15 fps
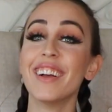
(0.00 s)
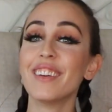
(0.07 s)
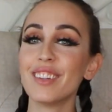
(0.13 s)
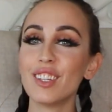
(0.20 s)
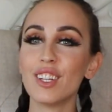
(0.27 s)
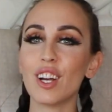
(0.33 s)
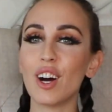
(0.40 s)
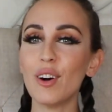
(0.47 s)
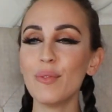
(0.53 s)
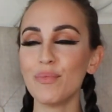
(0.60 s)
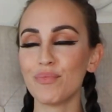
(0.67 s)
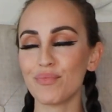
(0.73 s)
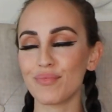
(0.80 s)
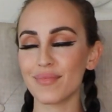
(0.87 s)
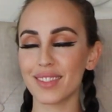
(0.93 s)
You know?
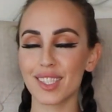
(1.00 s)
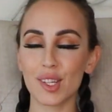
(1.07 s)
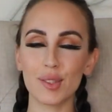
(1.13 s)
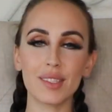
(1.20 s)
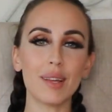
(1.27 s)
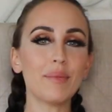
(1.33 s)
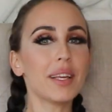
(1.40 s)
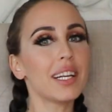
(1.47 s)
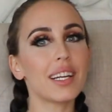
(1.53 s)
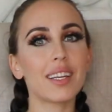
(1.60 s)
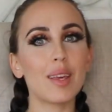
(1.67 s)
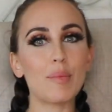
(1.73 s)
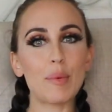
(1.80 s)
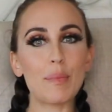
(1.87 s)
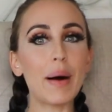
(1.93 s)
So it's something to
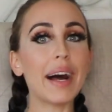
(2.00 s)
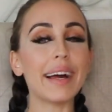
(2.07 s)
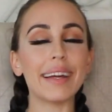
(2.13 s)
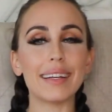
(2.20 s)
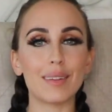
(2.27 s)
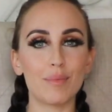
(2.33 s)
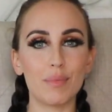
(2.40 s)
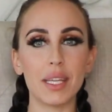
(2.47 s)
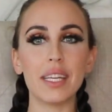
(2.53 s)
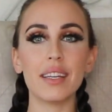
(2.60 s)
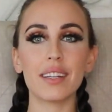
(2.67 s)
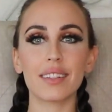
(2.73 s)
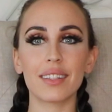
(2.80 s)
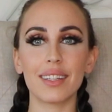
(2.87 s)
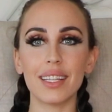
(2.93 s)
keep in mind.
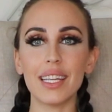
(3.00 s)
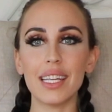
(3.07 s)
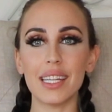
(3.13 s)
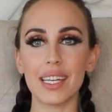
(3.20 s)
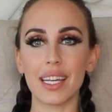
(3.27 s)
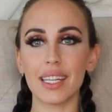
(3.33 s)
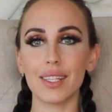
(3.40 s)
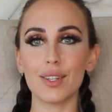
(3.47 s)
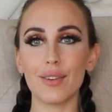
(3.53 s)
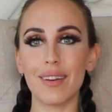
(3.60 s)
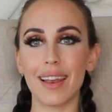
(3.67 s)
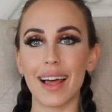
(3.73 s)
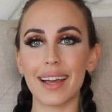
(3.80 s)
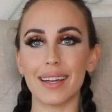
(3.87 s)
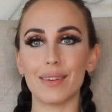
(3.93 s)
Be clean in your
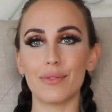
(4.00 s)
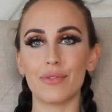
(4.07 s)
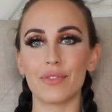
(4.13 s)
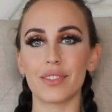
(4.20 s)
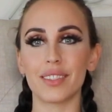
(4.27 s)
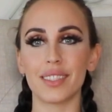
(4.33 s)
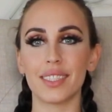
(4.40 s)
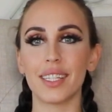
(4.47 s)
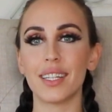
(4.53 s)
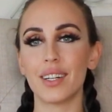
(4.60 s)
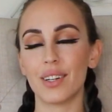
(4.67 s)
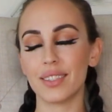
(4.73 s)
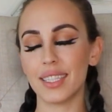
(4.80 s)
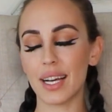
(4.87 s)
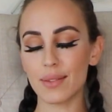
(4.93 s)
life,
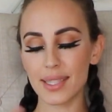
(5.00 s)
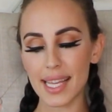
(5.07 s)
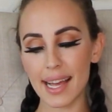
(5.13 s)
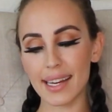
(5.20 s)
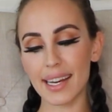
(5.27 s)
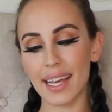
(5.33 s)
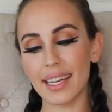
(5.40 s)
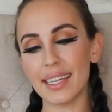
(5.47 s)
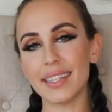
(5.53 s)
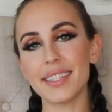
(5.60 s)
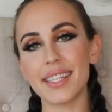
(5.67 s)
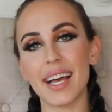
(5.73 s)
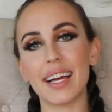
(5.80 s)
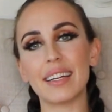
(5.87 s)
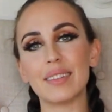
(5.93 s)
on the outside and
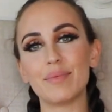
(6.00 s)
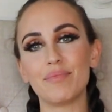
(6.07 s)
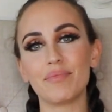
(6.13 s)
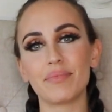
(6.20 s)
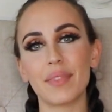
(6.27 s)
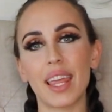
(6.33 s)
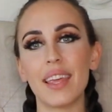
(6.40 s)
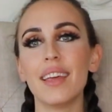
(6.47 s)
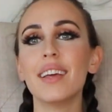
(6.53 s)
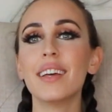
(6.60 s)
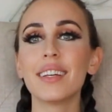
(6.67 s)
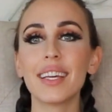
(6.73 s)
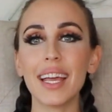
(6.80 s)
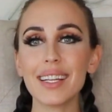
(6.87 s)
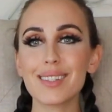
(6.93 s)
inside.
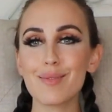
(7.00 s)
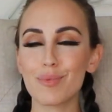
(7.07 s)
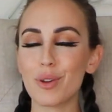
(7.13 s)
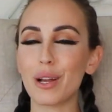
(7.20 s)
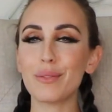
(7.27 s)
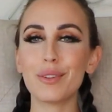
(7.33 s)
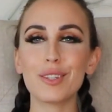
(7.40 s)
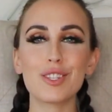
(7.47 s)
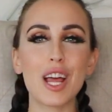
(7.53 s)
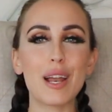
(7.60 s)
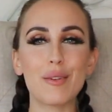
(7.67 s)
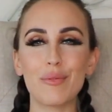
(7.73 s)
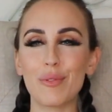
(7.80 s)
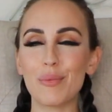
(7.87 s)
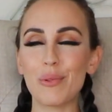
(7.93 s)
Okay, subscribe to the
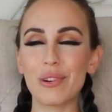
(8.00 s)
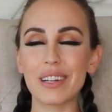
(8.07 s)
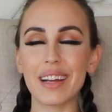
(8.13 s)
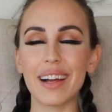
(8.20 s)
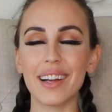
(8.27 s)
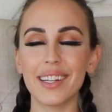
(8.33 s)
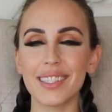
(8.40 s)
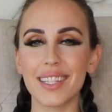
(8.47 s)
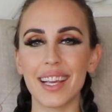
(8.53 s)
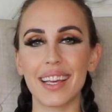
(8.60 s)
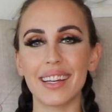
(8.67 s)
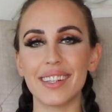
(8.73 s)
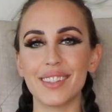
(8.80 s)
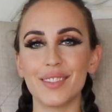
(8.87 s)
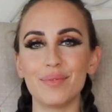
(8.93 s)
channel for more, guys,
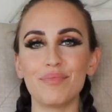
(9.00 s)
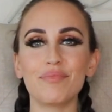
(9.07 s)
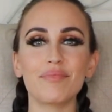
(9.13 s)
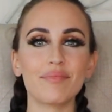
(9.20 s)
and